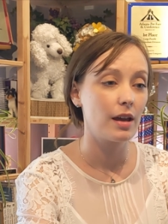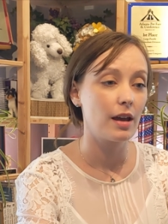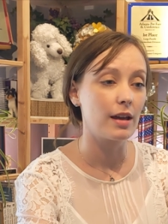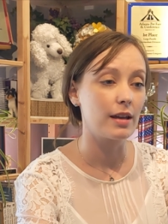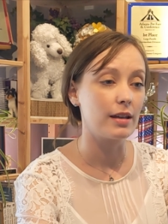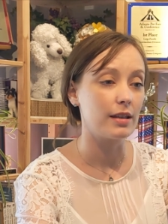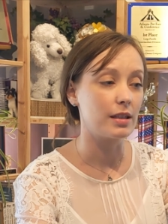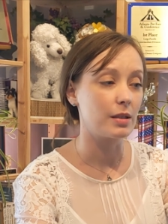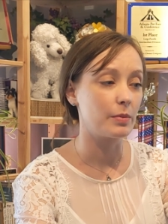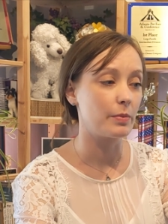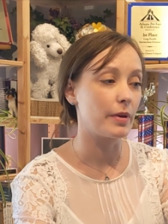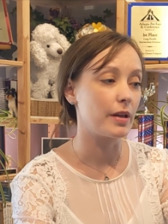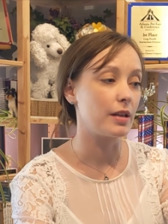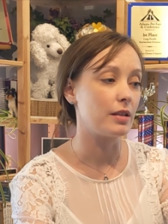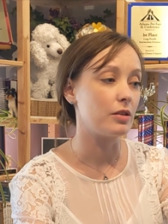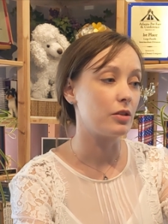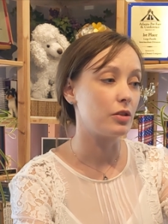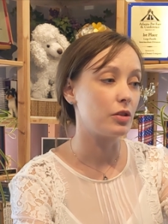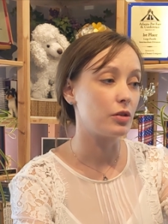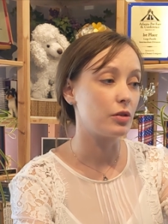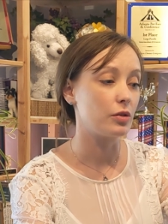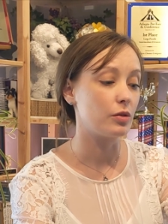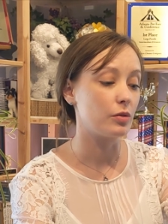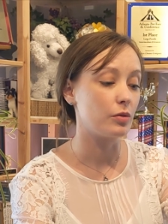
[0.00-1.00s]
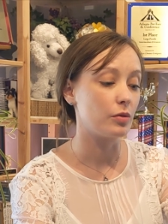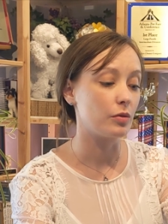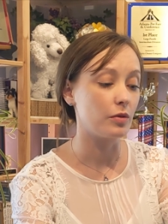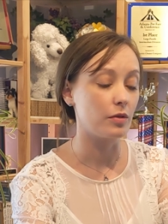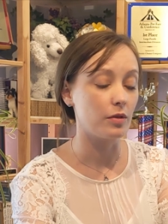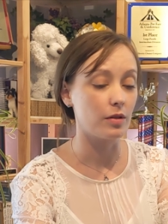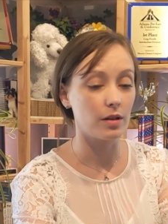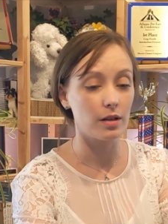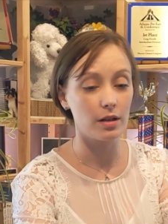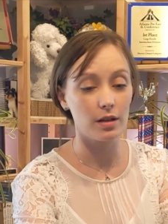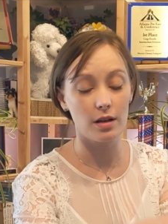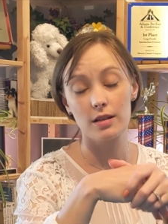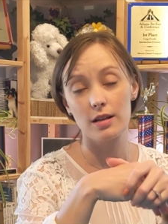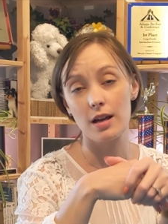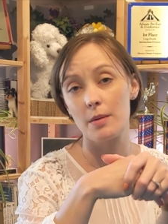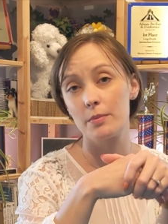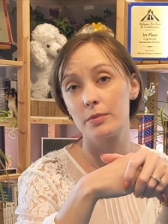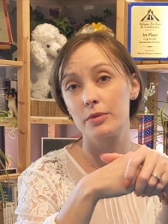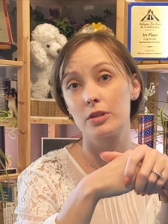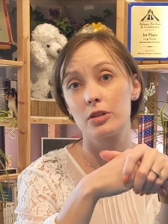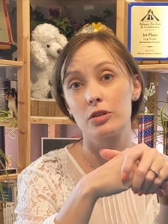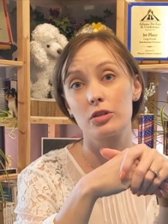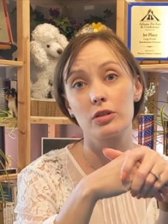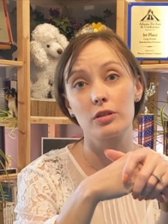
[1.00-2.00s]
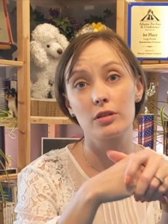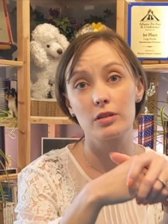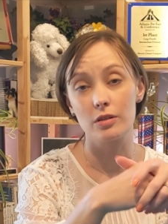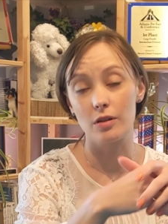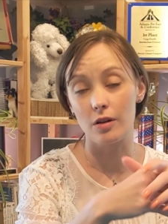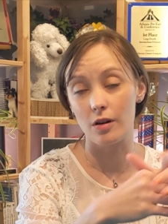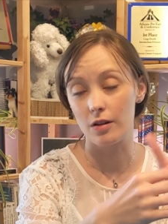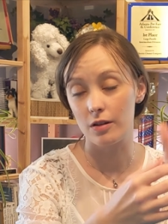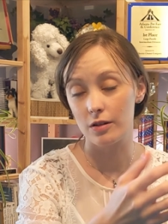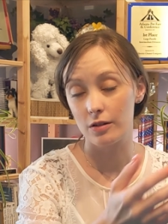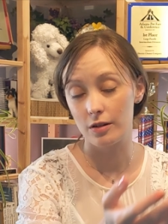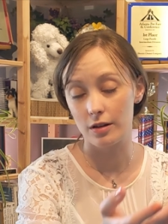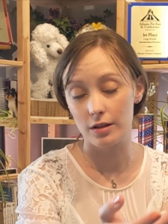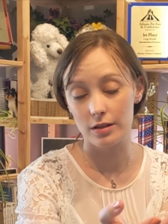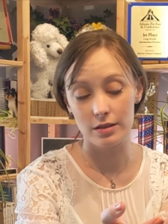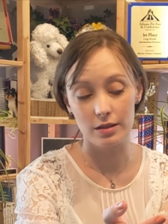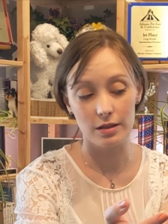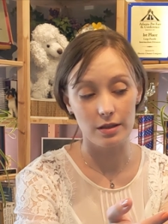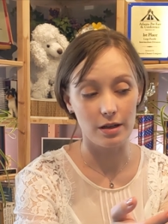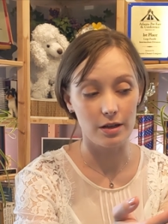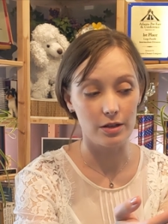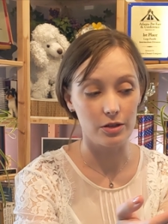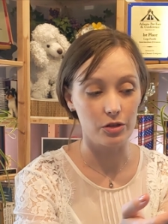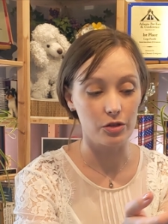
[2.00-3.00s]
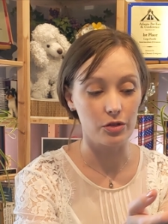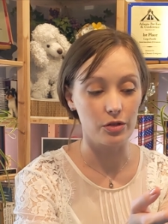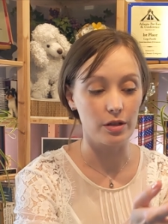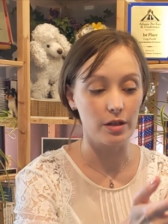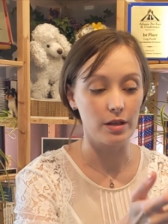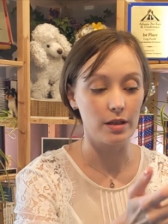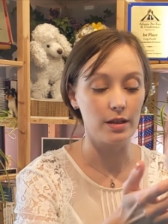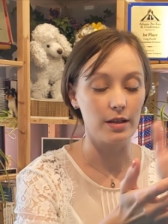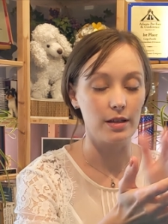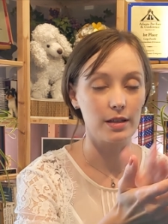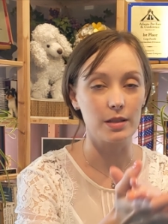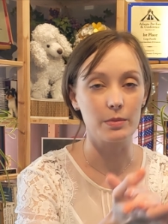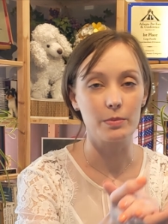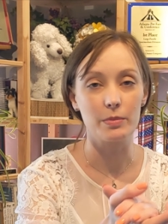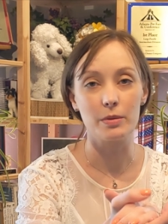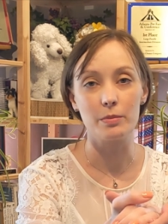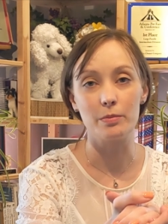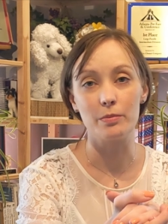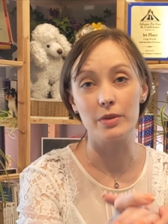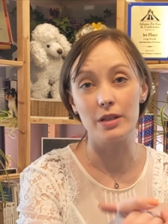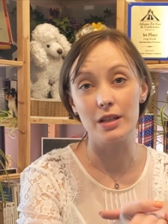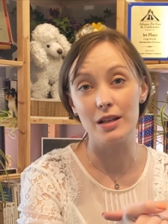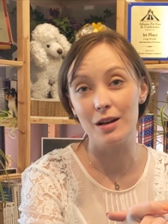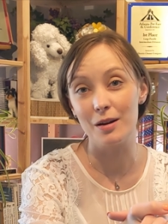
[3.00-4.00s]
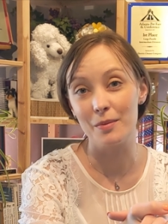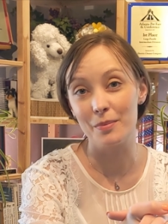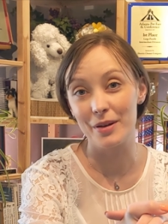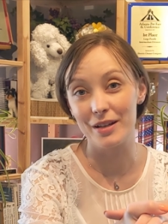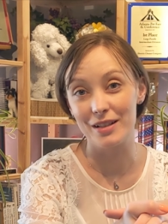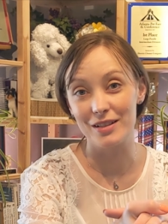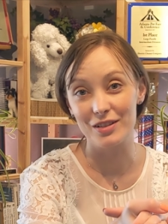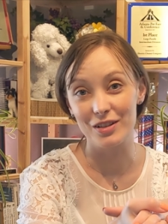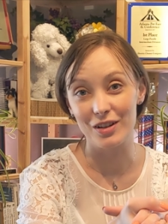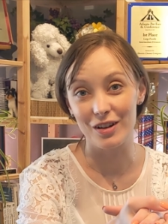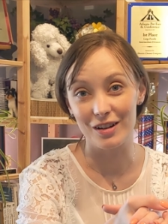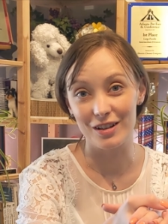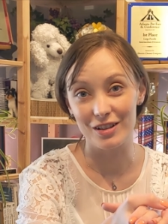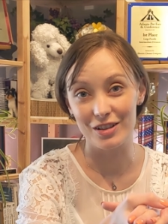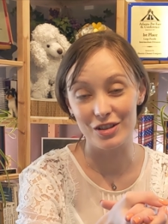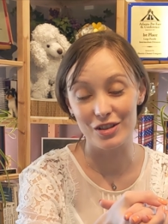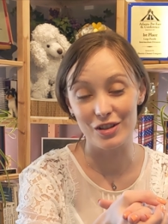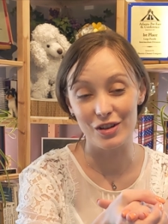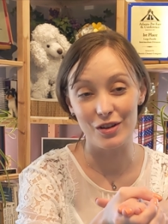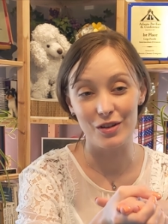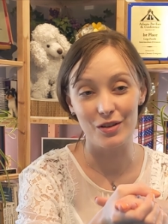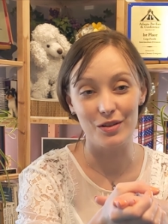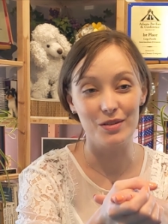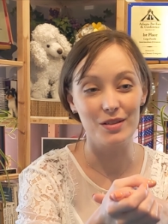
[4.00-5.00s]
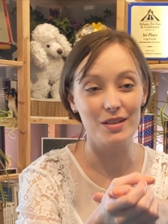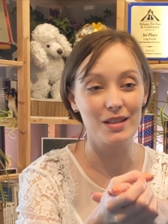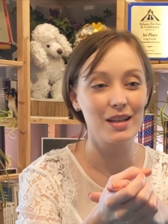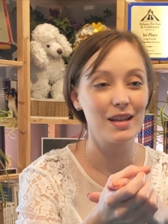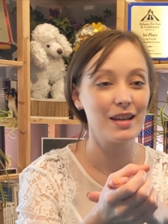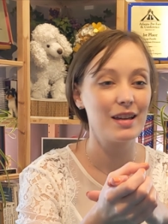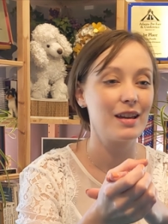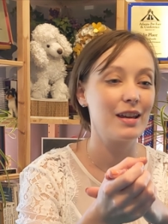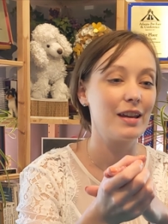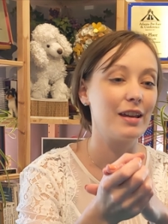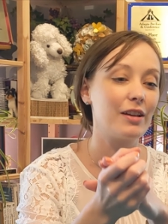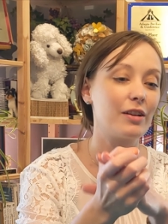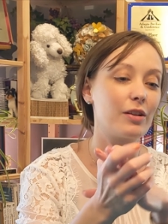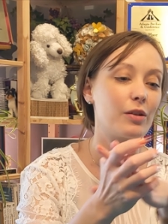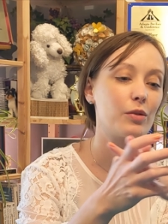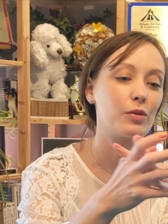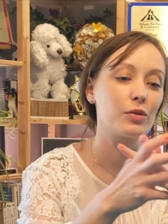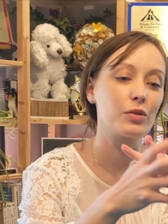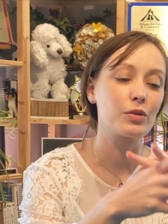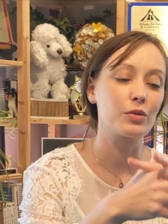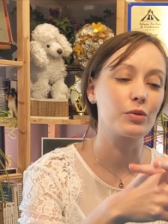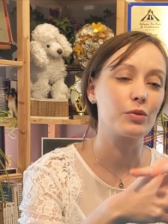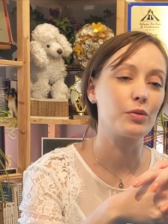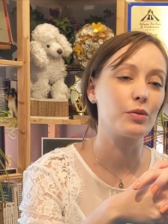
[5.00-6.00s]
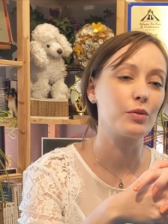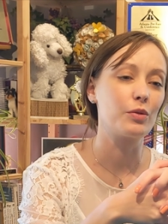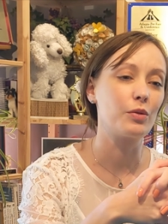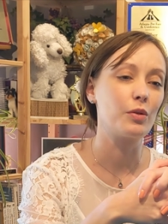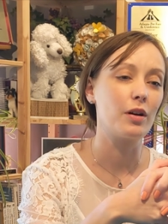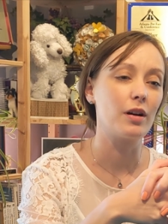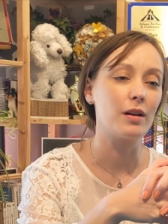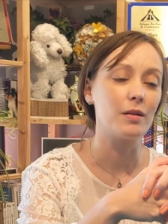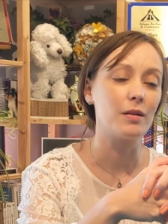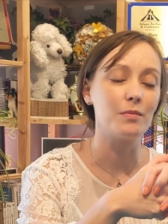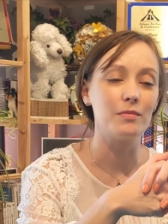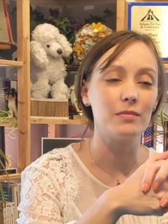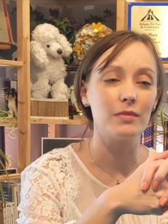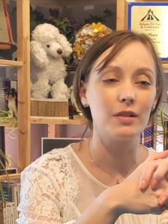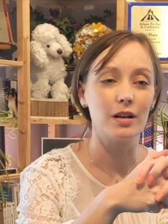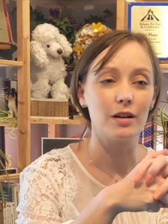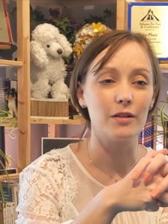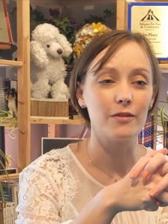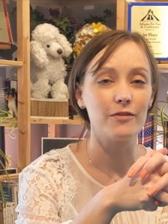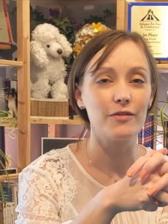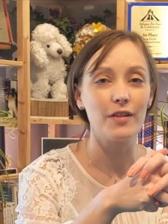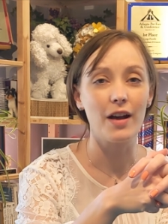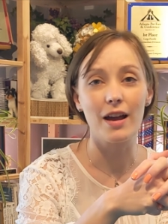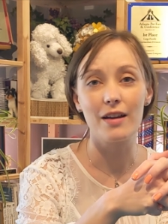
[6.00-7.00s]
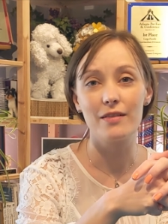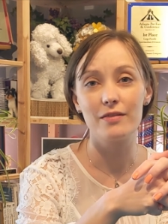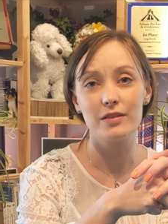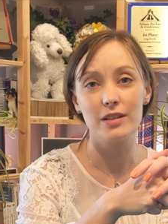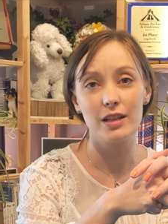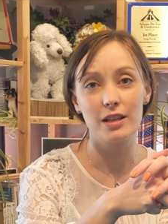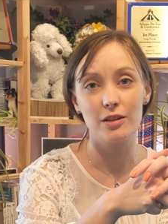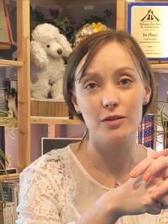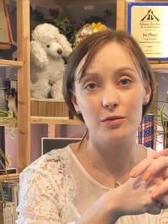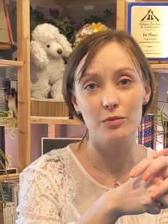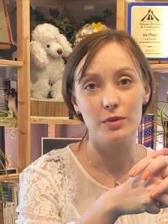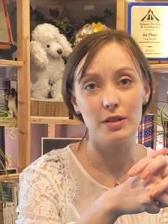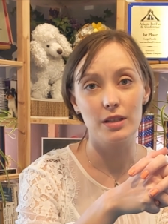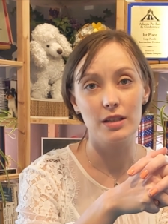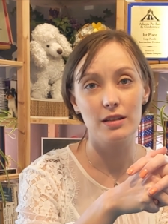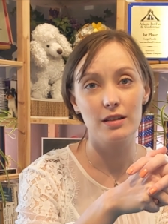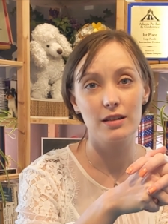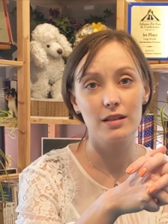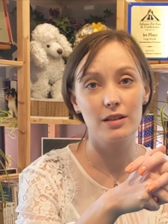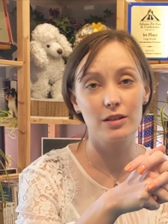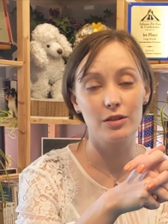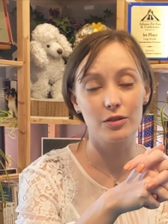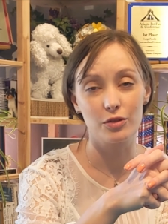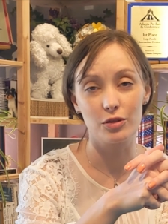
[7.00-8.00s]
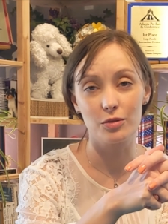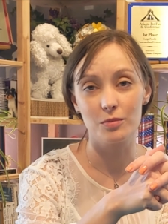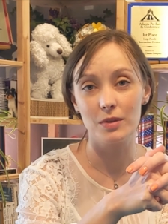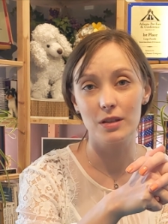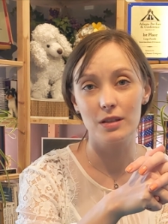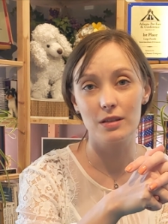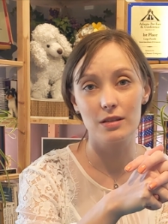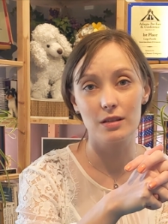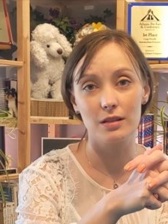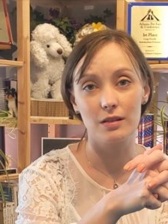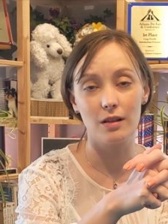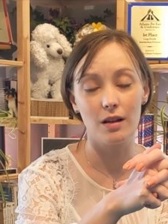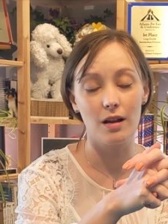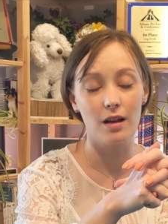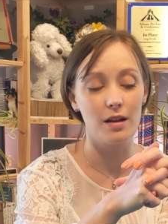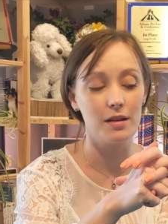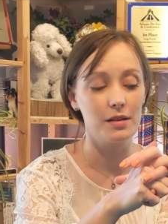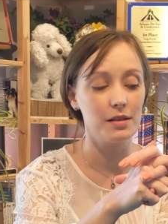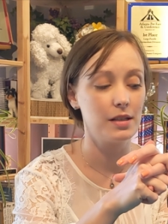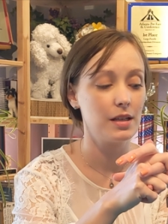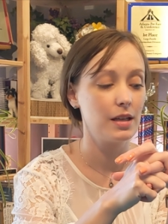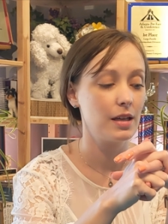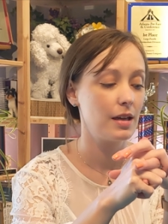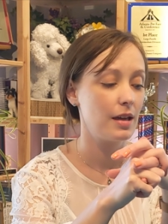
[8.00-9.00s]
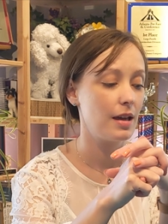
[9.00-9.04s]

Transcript: It's been to competitions all across the country. It's been beat up at dog shows. It goes through a 5-day week grooming salon,